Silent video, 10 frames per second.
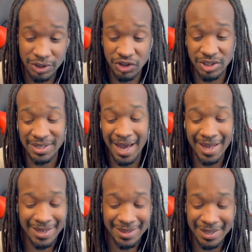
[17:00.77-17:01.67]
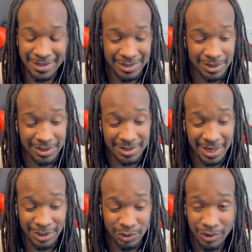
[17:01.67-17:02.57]
She's adding things to the
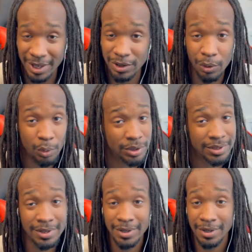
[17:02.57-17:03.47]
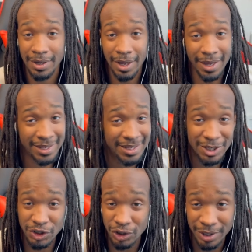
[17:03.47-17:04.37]
schedule that no one
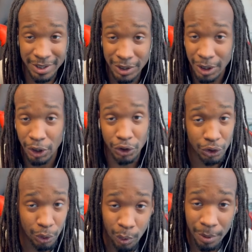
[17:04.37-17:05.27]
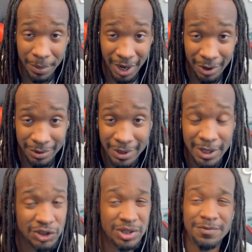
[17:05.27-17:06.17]
initially knew about.
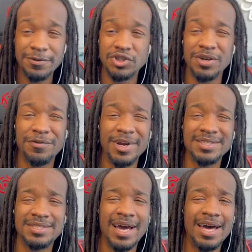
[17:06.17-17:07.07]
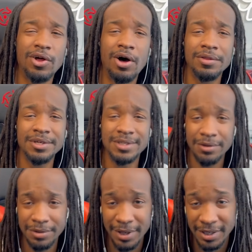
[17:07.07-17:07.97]
She forgets to add all these
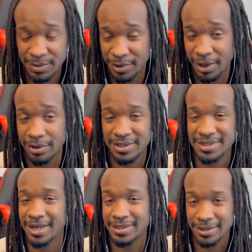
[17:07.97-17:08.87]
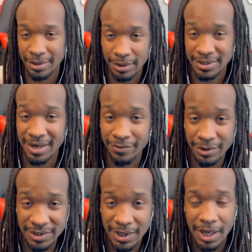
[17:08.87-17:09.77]
other things, but they're the snakes and they're the
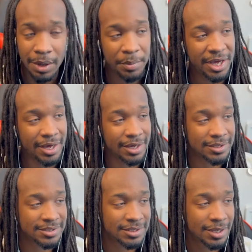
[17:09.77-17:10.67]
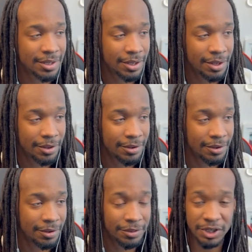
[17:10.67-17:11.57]
devils because
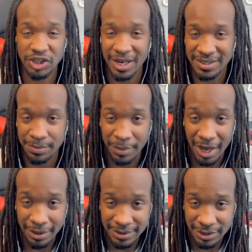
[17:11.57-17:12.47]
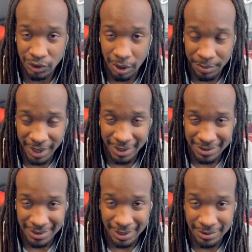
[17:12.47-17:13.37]
the checks and balances aren't
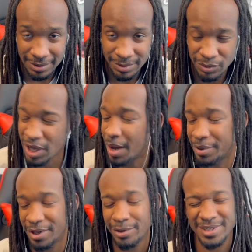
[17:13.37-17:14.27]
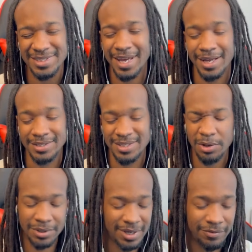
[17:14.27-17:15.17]
making sense. No, but they're the snakes.
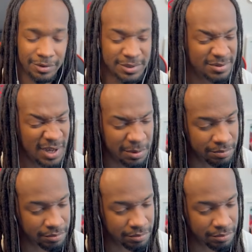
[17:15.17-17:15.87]
They're the devils. Yeah.